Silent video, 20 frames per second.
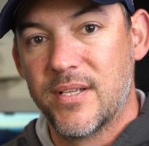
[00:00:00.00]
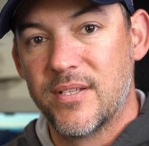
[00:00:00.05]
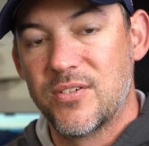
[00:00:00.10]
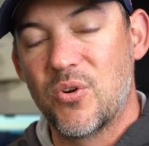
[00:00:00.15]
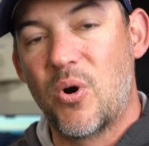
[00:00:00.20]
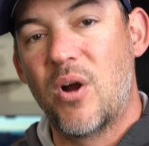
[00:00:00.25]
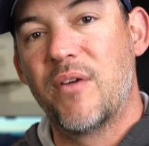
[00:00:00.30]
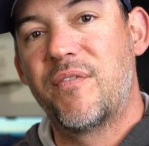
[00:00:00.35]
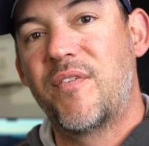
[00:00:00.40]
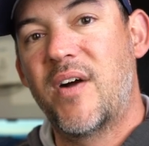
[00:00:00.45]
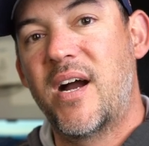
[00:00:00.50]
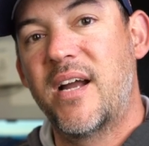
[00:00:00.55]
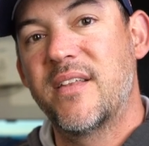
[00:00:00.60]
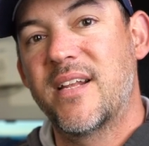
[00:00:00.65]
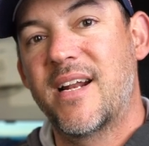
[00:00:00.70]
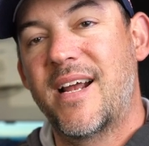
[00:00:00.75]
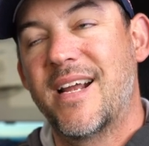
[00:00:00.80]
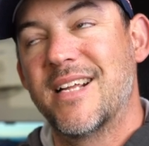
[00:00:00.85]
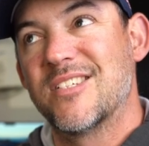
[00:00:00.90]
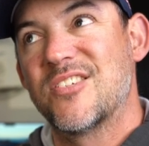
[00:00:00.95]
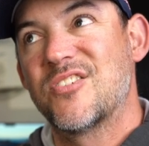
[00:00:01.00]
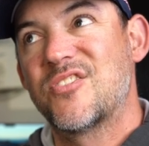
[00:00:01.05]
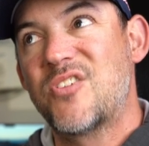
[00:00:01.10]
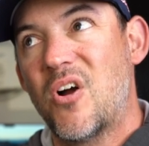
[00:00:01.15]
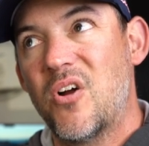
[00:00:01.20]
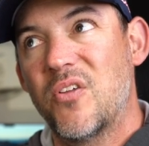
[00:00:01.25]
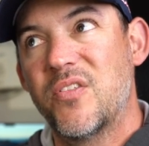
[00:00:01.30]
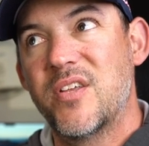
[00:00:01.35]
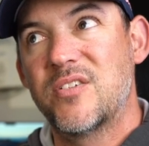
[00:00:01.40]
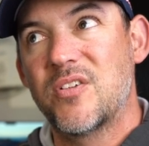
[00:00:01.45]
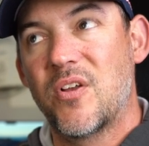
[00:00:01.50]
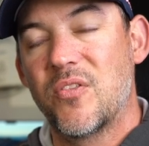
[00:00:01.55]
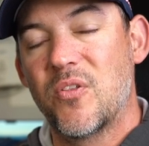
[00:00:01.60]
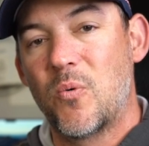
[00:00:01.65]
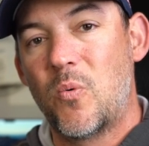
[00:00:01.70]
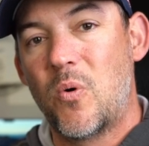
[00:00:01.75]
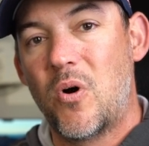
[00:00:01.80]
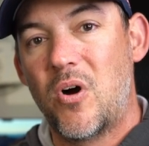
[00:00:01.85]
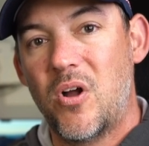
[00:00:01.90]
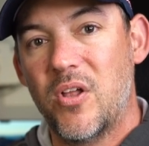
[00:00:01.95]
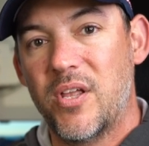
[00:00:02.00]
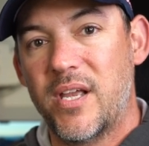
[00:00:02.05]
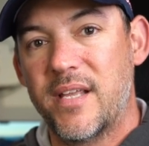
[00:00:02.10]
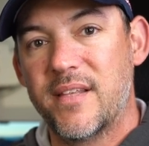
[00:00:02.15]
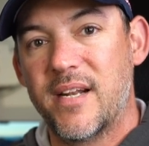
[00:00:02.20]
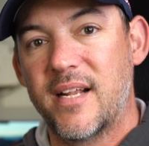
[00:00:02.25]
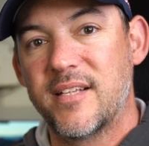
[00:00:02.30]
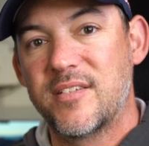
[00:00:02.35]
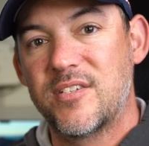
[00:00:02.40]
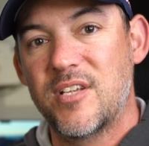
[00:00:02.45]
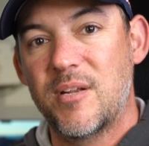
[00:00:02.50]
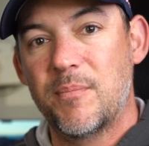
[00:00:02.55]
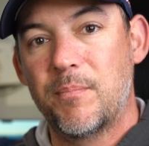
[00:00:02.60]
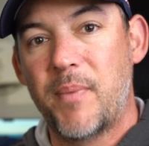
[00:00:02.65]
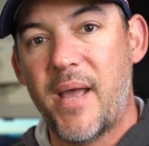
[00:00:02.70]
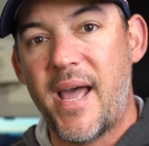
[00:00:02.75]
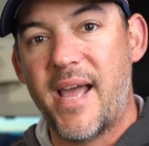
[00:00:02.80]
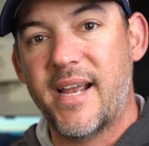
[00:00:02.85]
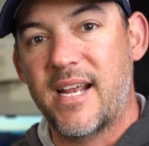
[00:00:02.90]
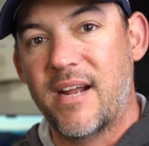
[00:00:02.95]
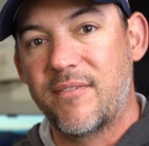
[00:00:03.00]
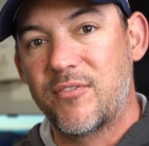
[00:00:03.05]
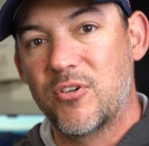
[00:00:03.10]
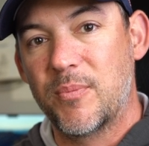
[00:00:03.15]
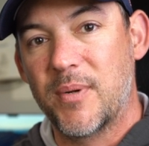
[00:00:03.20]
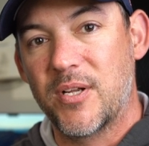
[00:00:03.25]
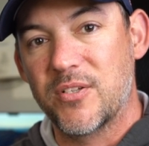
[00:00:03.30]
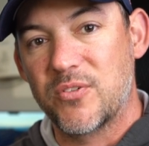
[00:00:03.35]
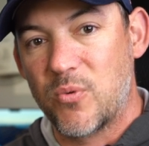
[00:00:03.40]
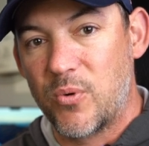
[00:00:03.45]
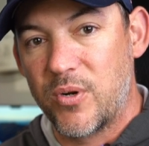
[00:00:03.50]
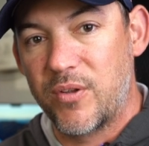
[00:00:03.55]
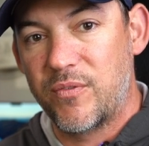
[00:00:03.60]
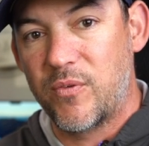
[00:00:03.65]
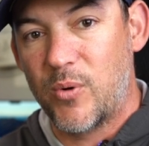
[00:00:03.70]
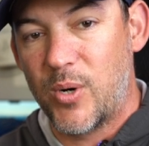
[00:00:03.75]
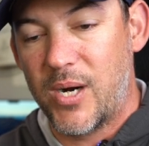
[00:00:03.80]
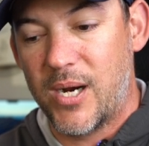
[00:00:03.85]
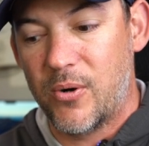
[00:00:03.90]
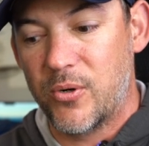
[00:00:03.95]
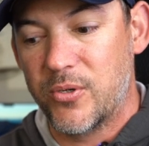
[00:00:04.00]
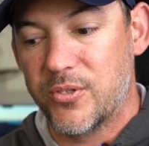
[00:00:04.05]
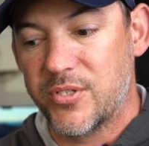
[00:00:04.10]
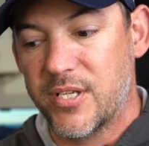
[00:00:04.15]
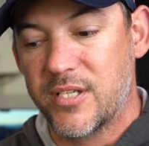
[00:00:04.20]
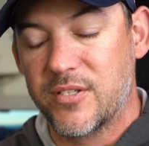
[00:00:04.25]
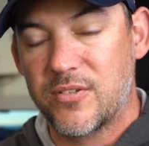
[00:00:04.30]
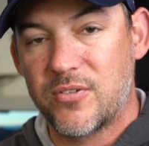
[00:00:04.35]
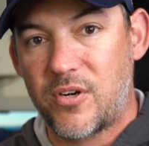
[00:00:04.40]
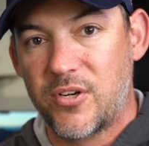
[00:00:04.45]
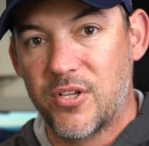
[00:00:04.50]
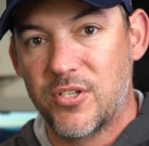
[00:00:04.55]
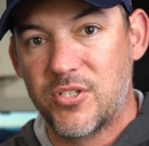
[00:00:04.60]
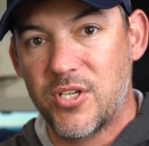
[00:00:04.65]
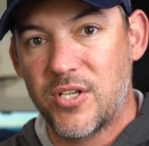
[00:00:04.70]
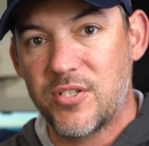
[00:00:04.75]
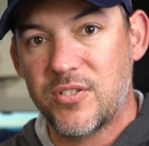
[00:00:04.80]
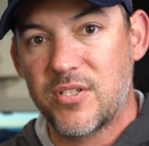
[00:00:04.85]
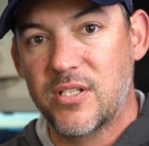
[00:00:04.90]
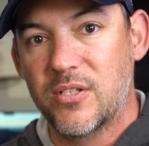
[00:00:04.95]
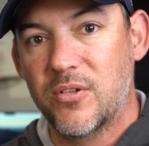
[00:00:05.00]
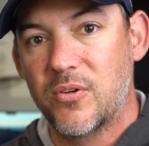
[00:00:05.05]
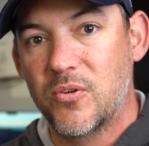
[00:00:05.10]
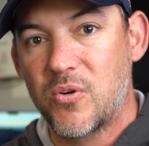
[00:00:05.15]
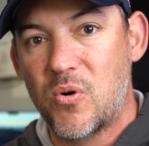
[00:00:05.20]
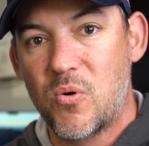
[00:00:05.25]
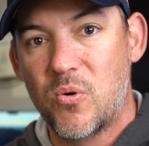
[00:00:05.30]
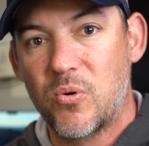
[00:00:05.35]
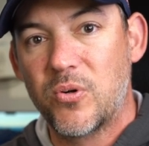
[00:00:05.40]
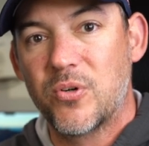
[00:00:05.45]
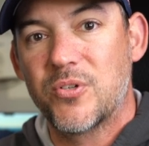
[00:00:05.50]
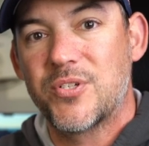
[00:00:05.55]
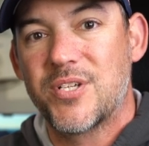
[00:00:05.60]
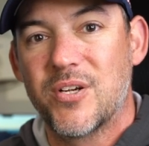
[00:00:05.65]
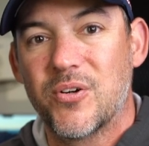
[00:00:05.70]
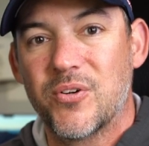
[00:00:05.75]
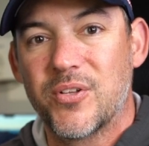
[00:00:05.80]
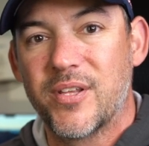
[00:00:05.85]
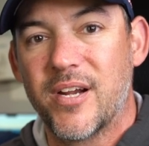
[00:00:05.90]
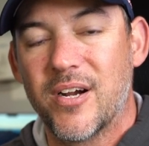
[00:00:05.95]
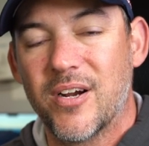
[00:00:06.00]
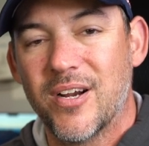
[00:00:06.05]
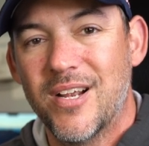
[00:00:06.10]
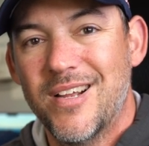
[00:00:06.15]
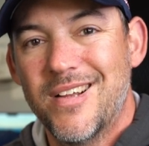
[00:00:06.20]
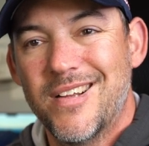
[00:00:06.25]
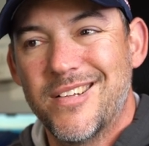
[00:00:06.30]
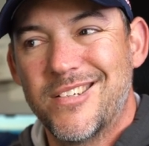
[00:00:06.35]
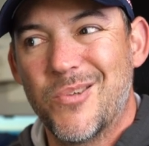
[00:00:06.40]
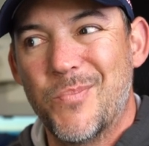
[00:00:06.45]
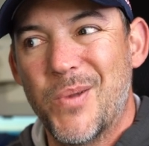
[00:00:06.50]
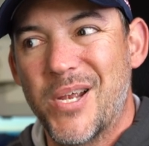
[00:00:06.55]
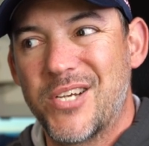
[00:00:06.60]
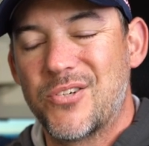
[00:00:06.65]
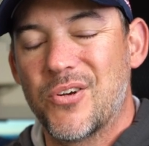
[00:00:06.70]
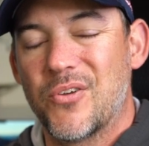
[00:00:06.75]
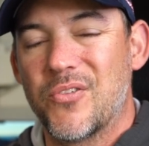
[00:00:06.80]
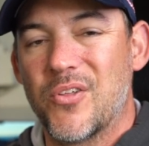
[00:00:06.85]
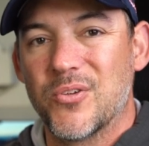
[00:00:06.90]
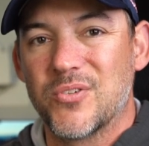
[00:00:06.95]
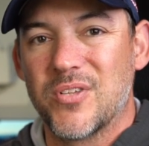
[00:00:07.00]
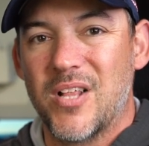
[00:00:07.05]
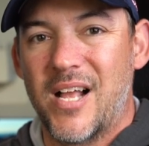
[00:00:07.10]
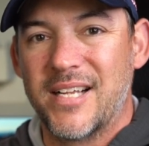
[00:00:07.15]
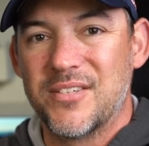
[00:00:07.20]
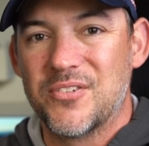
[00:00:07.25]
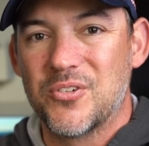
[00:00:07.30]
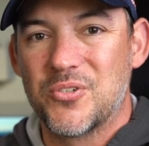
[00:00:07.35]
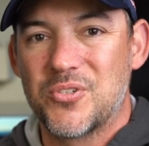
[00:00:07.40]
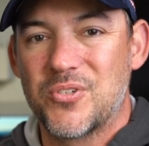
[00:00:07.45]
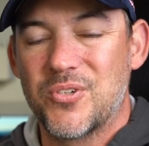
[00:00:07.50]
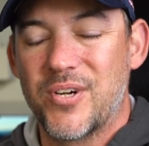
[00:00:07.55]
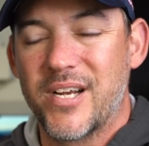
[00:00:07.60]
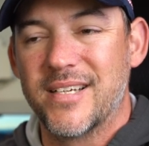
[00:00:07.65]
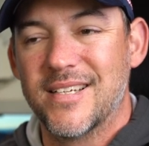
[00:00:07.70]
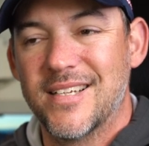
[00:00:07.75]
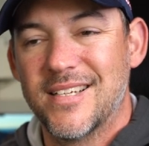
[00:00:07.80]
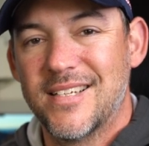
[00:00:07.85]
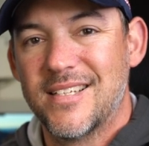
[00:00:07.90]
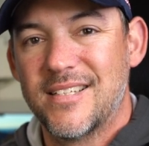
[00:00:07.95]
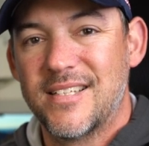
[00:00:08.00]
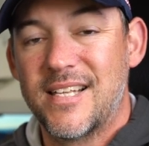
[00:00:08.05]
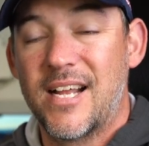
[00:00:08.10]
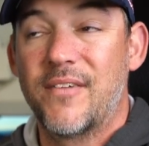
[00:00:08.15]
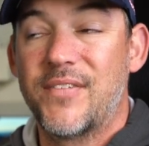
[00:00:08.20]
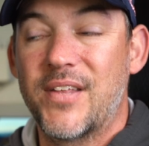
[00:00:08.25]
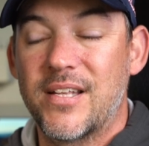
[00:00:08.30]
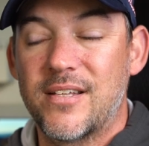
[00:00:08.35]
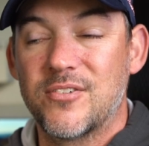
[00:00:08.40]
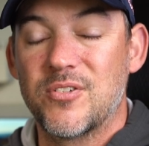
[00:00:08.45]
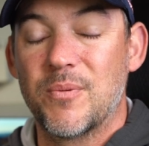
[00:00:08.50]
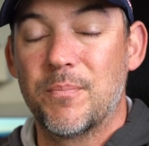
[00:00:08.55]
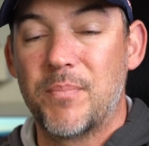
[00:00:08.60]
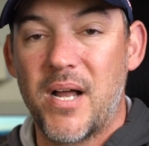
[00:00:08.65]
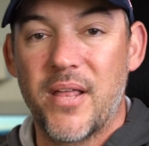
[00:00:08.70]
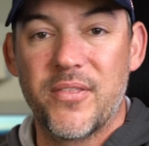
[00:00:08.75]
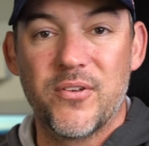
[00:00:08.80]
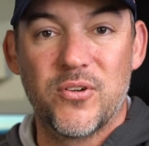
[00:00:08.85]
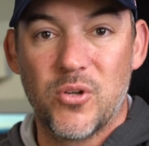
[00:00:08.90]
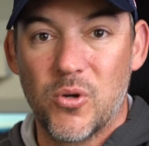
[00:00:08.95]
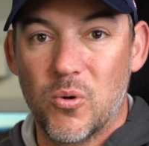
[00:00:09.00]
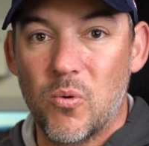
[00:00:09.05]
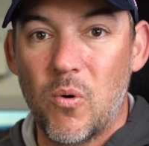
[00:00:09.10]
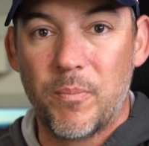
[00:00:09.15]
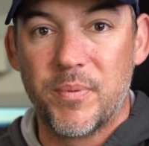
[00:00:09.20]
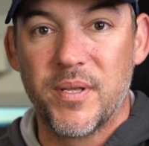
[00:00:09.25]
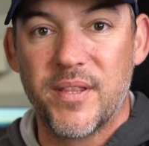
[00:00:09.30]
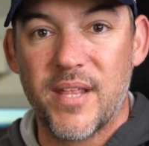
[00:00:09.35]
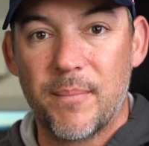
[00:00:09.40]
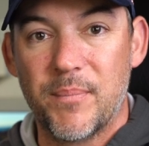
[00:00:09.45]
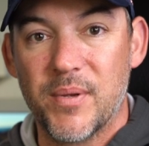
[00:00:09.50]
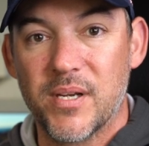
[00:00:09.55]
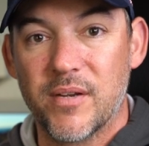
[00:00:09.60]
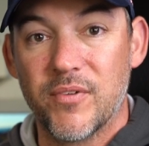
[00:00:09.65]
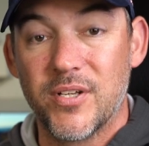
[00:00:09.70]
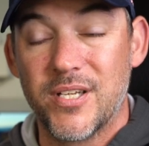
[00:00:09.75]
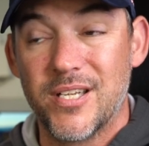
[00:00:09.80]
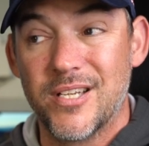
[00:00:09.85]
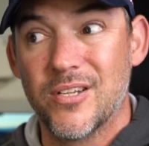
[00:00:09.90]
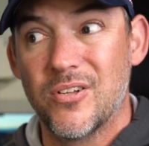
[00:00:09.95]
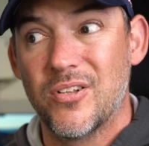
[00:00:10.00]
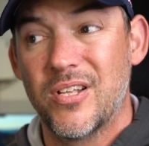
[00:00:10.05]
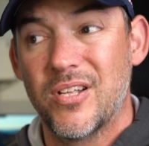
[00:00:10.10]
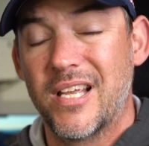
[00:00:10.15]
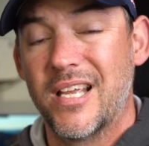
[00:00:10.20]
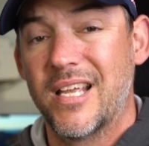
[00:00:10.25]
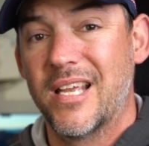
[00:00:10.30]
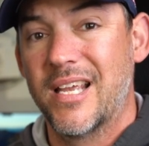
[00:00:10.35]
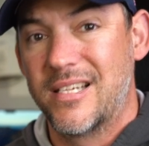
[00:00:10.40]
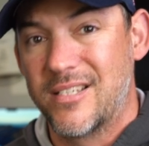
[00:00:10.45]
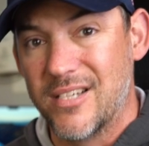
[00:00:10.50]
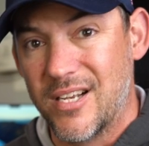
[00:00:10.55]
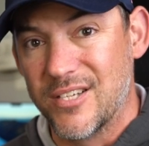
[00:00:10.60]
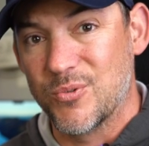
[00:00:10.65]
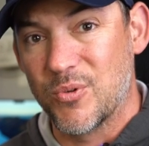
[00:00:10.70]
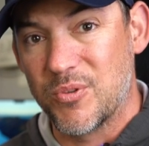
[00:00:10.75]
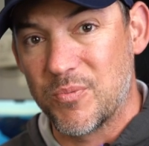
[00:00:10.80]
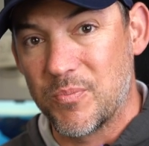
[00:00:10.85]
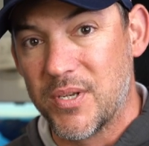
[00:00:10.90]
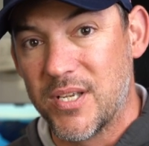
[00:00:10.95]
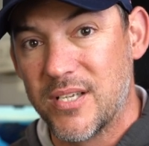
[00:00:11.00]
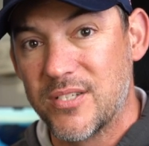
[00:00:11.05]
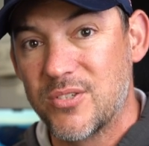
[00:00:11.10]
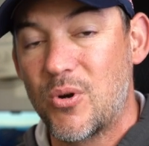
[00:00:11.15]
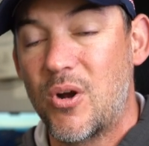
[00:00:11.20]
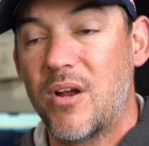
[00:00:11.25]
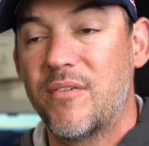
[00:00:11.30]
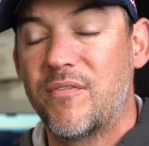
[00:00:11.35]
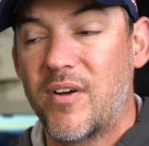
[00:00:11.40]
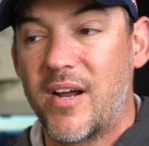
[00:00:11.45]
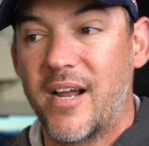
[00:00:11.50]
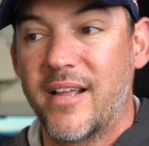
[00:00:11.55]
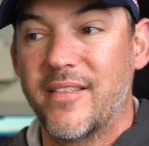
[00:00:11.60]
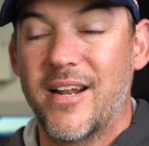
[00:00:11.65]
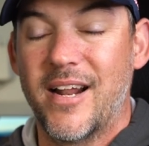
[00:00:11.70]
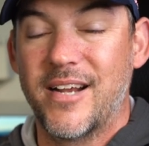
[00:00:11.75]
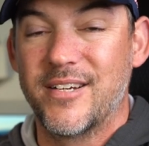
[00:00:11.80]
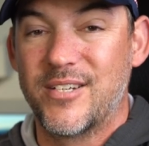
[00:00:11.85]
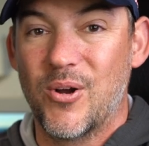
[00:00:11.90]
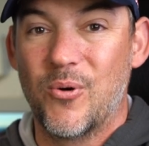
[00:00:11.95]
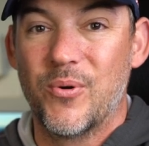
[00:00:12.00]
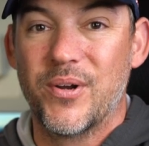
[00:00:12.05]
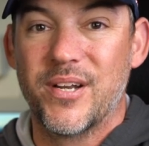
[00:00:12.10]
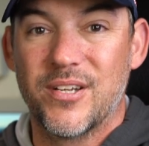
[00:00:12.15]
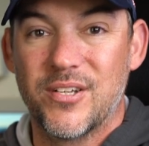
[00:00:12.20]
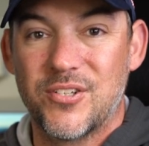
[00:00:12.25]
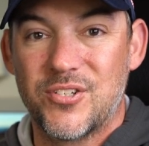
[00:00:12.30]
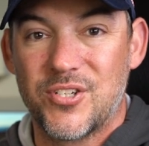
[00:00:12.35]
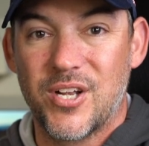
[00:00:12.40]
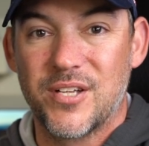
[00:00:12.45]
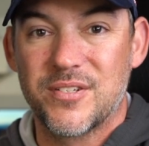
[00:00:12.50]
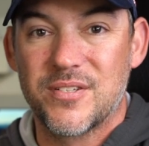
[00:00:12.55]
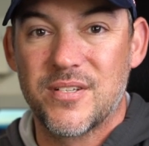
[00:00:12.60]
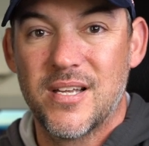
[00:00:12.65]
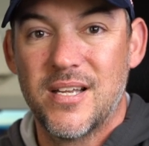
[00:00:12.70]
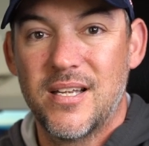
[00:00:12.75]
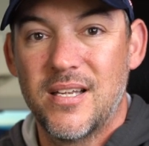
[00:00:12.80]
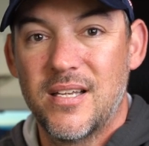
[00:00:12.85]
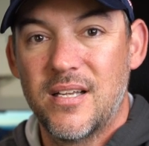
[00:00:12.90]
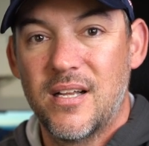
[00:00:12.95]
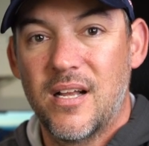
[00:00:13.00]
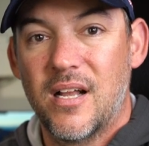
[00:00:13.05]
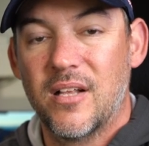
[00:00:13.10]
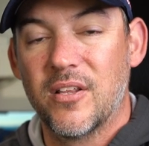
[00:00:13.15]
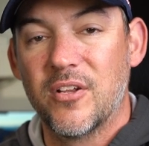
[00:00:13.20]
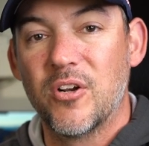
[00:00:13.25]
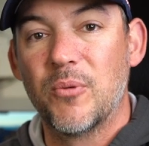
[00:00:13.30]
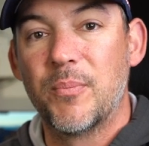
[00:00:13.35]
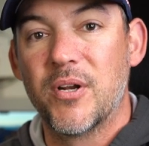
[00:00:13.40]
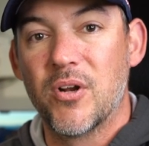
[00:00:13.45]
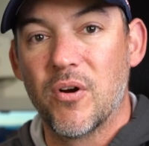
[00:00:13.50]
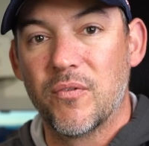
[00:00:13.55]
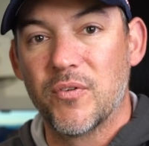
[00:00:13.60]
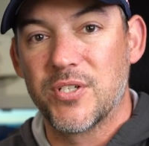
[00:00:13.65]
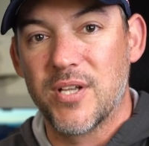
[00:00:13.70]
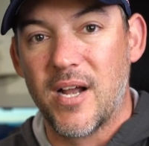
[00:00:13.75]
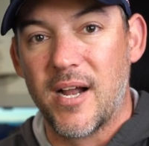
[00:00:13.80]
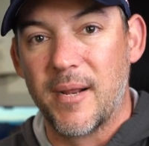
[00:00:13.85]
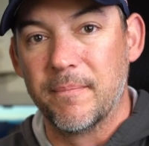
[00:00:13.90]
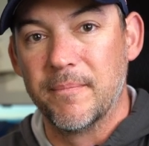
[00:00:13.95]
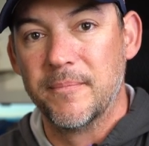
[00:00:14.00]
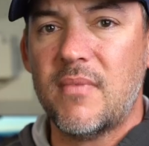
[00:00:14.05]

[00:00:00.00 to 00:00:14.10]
So I find that I install these on the wall and then I sit back after about 24 hours and start adjusting little corners here and there to make sure those lines are straight. Now, if that doesn't bother you, it won't be that big of a deal. It does with me, so I find that I go in and adjust a little bit over time.